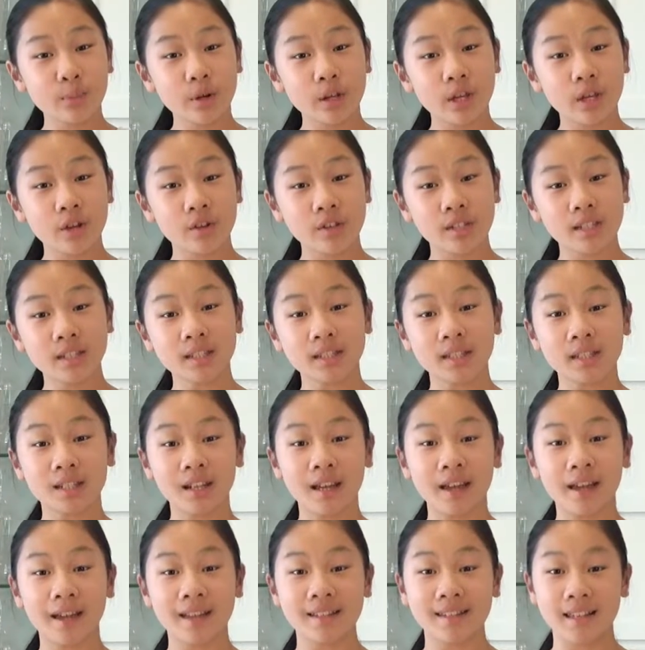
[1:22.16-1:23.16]
we're using
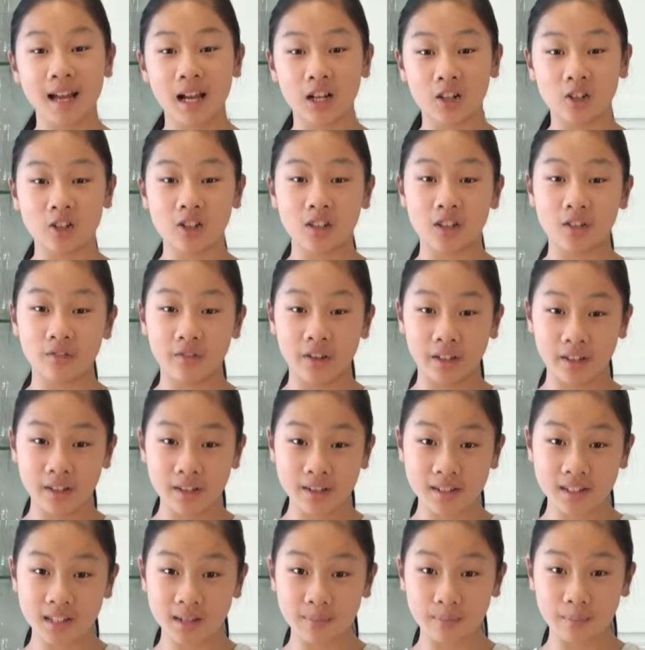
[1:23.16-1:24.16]
today is actually really
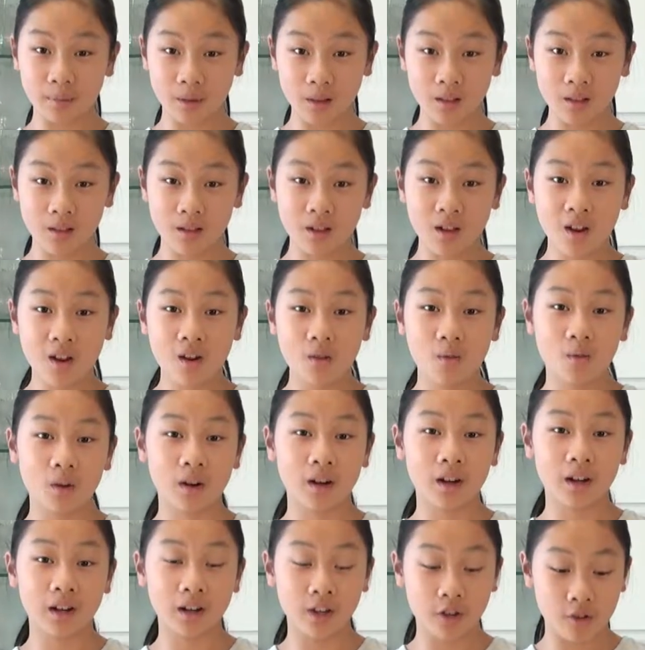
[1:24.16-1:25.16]
simple.
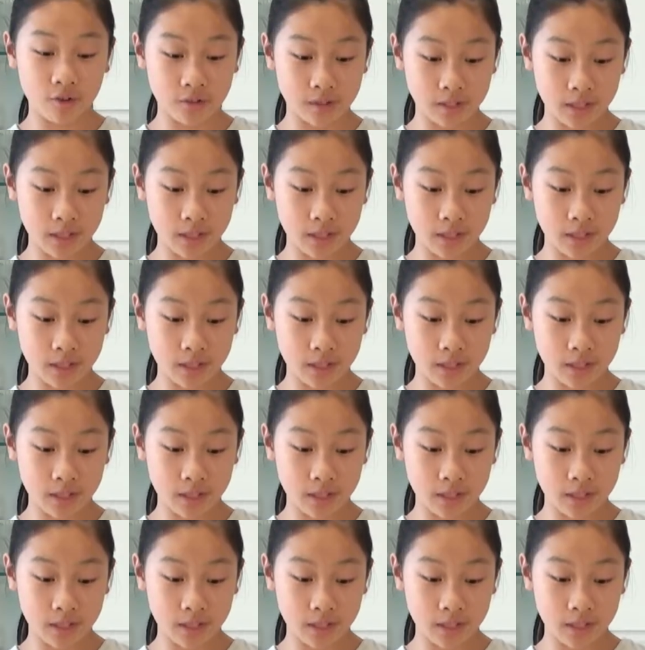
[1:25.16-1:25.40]
We're going to use